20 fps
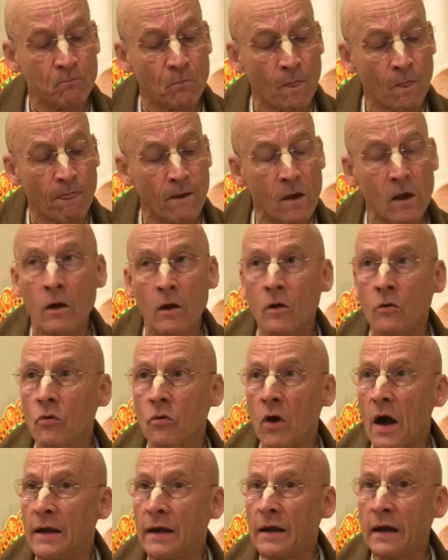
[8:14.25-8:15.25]
Writing
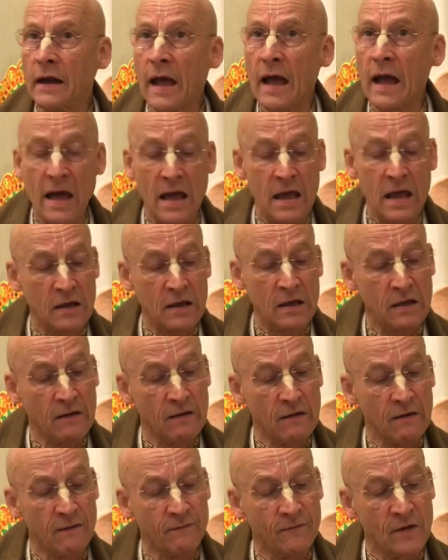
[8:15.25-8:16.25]
a
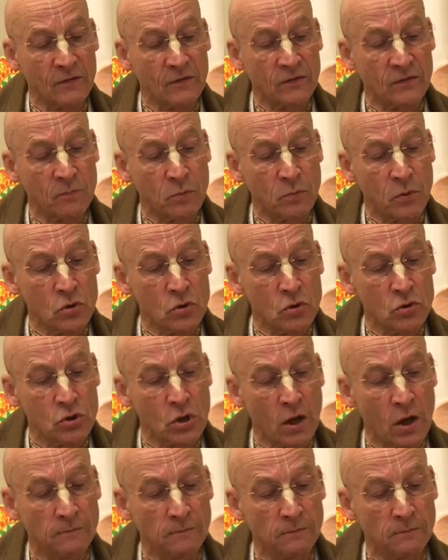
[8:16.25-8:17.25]
Vyasa Puja
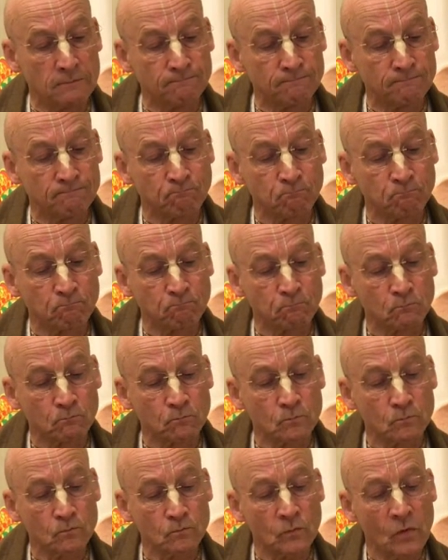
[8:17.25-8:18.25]

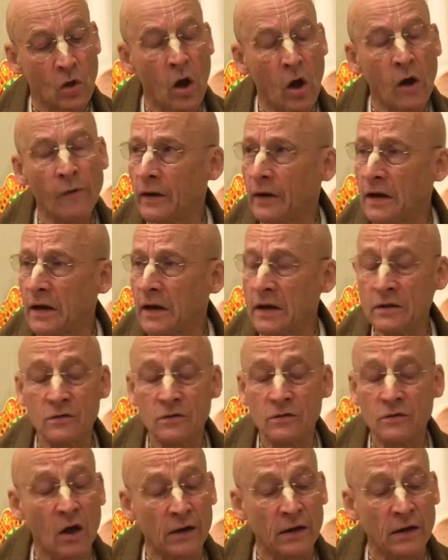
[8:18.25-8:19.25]
offering is not easy.